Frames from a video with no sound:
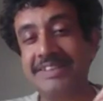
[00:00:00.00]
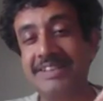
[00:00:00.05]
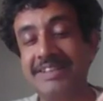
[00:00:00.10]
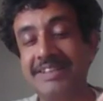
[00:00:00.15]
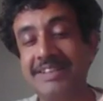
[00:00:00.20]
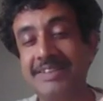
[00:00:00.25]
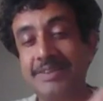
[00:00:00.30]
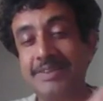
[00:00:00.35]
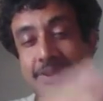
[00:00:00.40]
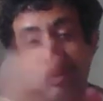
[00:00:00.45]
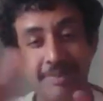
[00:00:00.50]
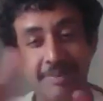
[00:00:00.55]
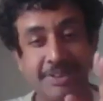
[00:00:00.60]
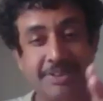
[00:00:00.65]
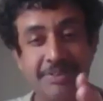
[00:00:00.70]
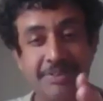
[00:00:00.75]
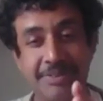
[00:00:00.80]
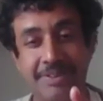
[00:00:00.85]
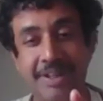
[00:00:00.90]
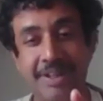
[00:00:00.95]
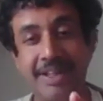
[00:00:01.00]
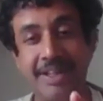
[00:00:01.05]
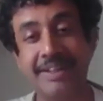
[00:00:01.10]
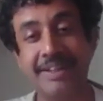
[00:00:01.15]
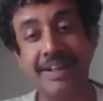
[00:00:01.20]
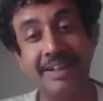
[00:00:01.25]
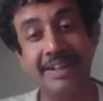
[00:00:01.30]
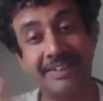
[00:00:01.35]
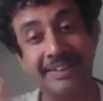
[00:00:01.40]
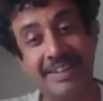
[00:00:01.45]
uh, Sulava Sutra
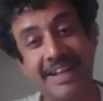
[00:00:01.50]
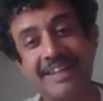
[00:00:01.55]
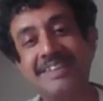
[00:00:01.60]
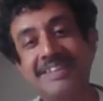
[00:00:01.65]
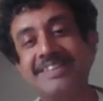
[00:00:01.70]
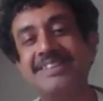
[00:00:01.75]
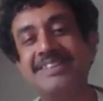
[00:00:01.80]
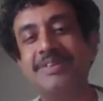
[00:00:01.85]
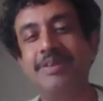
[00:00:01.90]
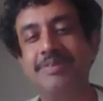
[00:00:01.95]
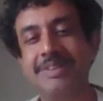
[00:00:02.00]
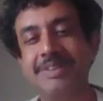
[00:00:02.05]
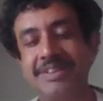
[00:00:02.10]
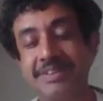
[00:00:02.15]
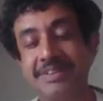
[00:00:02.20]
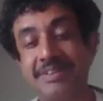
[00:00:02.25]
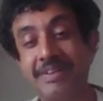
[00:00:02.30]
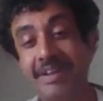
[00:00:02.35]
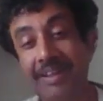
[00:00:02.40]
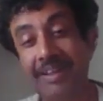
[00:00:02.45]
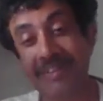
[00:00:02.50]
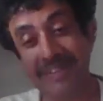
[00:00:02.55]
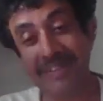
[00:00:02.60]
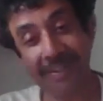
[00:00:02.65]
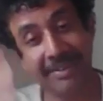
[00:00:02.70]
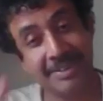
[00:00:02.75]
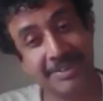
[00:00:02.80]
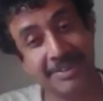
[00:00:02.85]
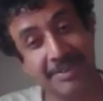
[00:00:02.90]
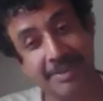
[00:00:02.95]
and Katyayana Sulava Sutra.
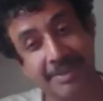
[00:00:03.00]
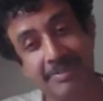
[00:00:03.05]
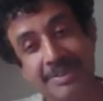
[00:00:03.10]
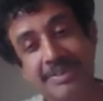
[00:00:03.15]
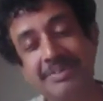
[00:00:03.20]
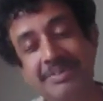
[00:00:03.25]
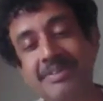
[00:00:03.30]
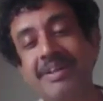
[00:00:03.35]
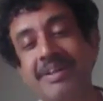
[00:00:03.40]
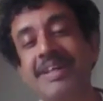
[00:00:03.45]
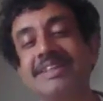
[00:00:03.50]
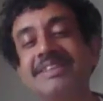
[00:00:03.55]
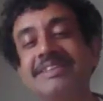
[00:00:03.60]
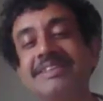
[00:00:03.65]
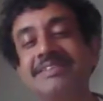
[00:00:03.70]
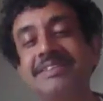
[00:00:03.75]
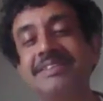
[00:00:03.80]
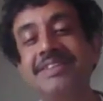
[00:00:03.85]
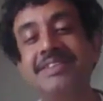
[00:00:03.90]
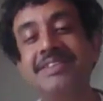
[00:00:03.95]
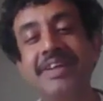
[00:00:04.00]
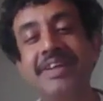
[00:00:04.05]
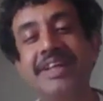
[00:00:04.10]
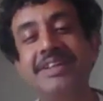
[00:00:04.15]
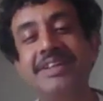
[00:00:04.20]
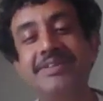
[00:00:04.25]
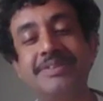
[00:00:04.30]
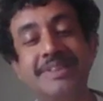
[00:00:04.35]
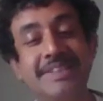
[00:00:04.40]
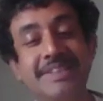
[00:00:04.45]
Katyayana Sulava Sutra is C3
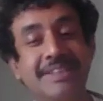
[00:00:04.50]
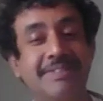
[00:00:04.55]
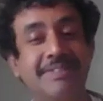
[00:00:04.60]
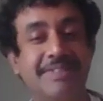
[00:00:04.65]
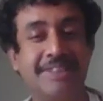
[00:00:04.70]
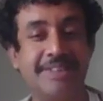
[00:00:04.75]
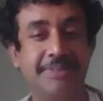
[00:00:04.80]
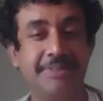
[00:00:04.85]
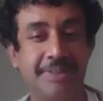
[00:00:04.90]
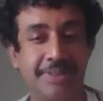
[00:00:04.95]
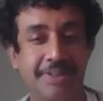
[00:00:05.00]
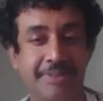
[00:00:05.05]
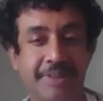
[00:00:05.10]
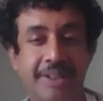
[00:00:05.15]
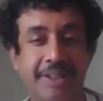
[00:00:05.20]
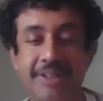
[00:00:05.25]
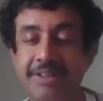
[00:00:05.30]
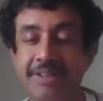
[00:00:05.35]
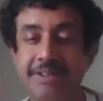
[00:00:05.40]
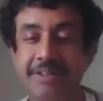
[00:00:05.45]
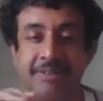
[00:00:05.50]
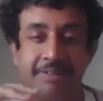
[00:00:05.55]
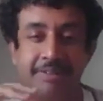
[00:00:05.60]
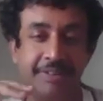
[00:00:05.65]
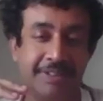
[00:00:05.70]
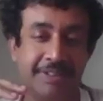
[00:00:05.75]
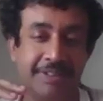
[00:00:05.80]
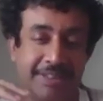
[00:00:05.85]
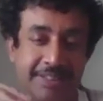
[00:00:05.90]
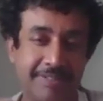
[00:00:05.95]
into C7 symmetry. He,
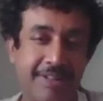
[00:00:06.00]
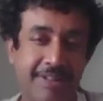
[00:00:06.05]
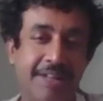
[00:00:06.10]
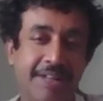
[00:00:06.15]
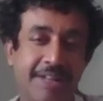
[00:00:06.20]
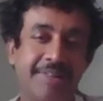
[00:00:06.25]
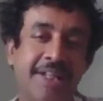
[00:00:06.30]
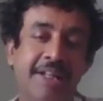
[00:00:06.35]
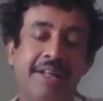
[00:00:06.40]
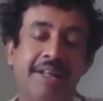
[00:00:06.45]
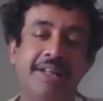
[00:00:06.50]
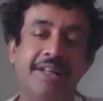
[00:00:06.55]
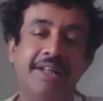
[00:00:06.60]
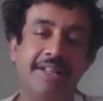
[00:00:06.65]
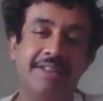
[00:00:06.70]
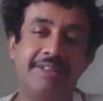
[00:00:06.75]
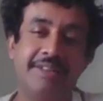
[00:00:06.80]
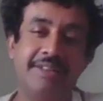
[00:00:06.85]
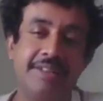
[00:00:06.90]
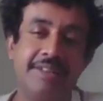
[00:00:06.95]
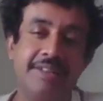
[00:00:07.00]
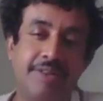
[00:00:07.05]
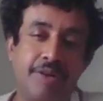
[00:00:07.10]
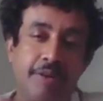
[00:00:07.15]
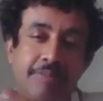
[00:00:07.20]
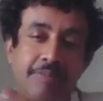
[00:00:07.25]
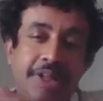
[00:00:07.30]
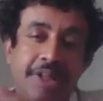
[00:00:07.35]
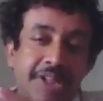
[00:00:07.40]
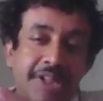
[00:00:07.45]
he described in
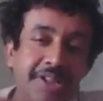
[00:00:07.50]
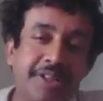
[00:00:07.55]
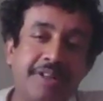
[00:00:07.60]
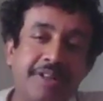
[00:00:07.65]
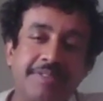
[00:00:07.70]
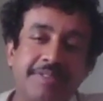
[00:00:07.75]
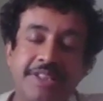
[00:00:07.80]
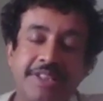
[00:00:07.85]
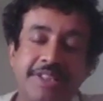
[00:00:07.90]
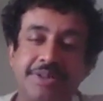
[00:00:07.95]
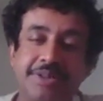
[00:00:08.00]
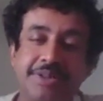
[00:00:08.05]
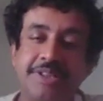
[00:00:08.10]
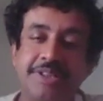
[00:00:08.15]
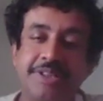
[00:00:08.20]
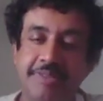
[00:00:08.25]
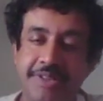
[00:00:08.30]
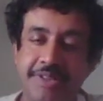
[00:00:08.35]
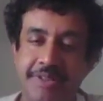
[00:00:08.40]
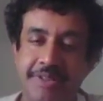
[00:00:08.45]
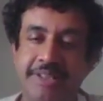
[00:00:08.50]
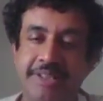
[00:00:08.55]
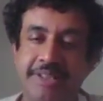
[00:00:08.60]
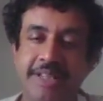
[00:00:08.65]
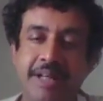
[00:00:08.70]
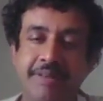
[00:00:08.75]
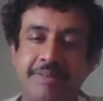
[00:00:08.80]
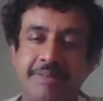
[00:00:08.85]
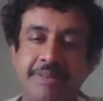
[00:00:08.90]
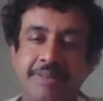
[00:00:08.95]
combination of these two symmetries
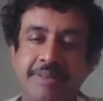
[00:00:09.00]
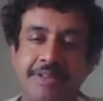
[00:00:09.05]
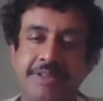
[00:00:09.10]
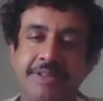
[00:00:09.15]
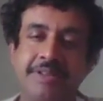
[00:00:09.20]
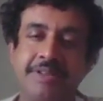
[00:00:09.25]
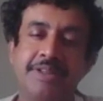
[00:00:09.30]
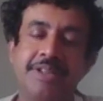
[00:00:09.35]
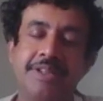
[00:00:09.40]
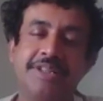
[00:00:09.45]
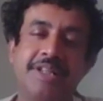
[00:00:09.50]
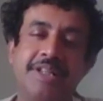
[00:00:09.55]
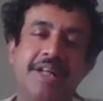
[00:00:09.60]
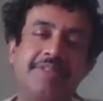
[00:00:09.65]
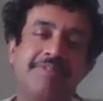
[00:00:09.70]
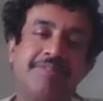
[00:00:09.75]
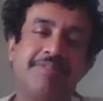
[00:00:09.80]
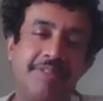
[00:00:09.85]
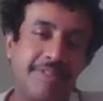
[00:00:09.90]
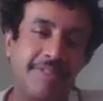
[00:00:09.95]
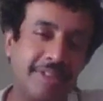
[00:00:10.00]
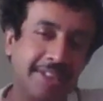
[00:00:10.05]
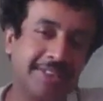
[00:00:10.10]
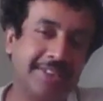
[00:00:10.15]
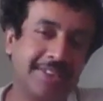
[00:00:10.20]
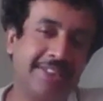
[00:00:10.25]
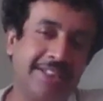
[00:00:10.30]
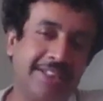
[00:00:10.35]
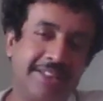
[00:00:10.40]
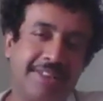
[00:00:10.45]
how uh, it
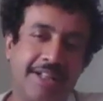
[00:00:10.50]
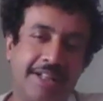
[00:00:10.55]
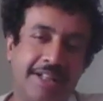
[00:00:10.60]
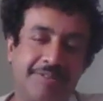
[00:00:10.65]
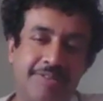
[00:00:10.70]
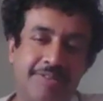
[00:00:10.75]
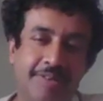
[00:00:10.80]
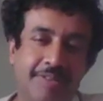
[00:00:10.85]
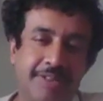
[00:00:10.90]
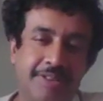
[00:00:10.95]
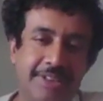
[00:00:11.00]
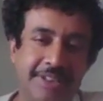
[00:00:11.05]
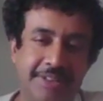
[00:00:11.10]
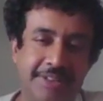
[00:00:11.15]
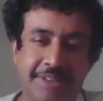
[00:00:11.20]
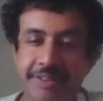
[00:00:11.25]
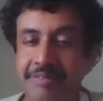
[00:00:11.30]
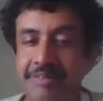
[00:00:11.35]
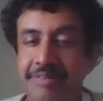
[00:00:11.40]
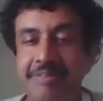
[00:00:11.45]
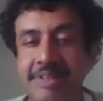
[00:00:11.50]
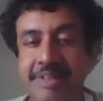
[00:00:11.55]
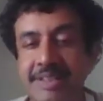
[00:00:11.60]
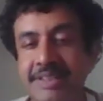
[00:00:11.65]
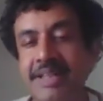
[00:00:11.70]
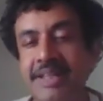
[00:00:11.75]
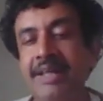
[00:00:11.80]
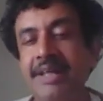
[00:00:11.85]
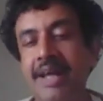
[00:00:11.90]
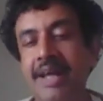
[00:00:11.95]
unfolded in unfolds in the
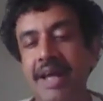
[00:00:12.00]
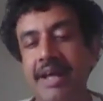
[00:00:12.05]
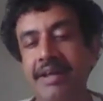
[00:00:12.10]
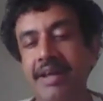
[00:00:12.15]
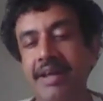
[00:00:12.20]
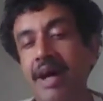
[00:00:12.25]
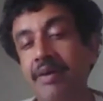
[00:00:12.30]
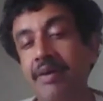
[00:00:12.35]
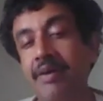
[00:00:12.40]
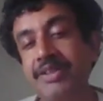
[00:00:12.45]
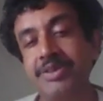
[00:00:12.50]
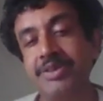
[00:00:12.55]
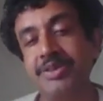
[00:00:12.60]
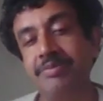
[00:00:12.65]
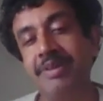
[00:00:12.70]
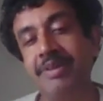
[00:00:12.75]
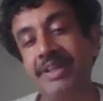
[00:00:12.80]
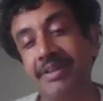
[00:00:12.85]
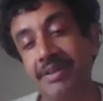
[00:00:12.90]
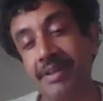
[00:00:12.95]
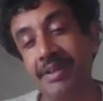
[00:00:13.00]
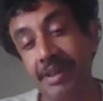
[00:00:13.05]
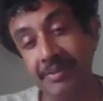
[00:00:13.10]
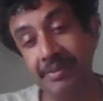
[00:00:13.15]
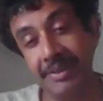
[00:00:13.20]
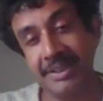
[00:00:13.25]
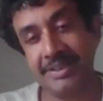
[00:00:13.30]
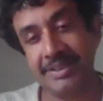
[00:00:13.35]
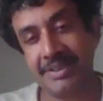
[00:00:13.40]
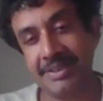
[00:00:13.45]
universe and how it should be
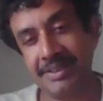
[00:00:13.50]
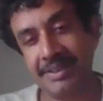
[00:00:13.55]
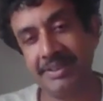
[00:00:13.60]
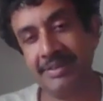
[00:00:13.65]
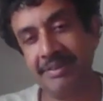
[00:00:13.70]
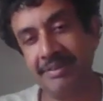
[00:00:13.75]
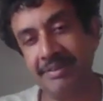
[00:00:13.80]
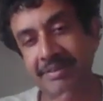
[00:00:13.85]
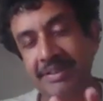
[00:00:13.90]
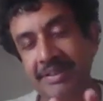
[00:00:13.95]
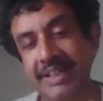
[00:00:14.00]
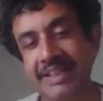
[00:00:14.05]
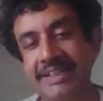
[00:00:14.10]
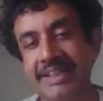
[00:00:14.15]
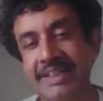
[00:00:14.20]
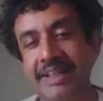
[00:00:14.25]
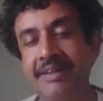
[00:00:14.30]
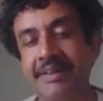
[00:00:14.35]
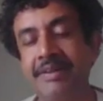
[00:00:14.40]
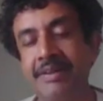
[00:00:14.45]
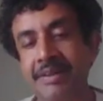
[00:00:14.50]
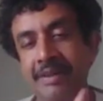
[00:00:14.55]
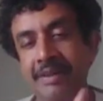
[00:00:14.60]
included in creating